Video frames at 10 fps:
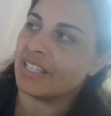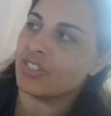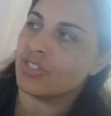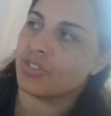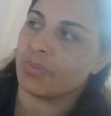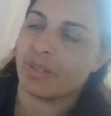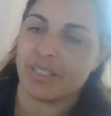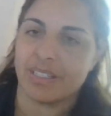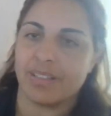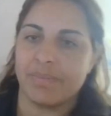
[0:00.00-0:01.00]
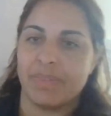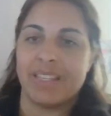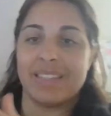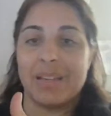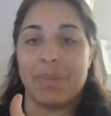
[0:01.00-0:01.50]
instrument
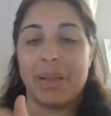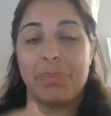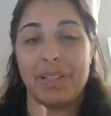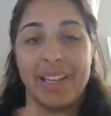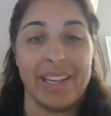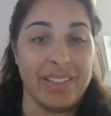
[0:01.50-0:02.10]
that they might play